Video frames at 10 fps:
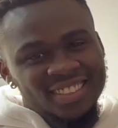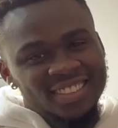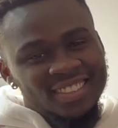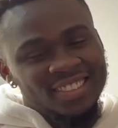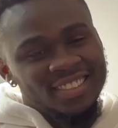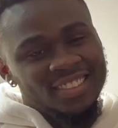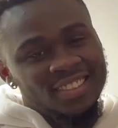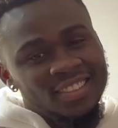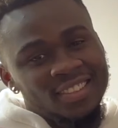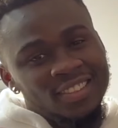
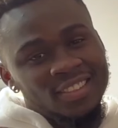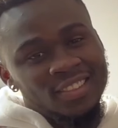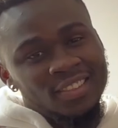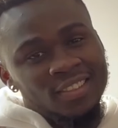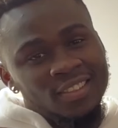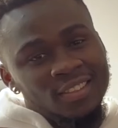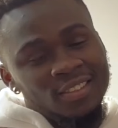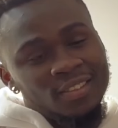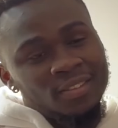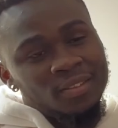
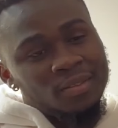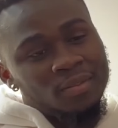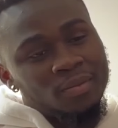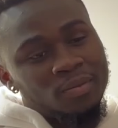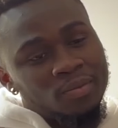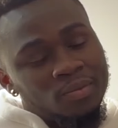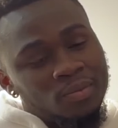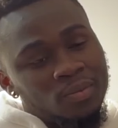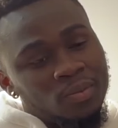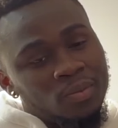
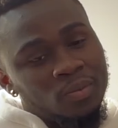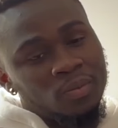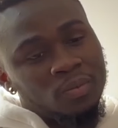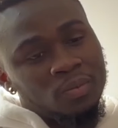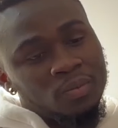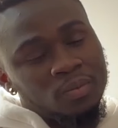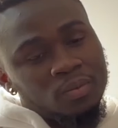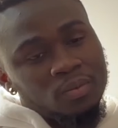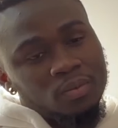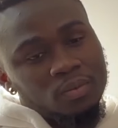
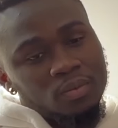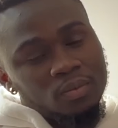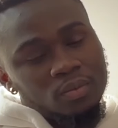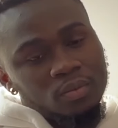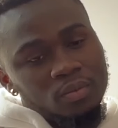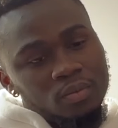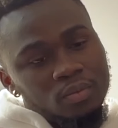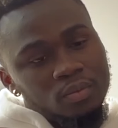(silent)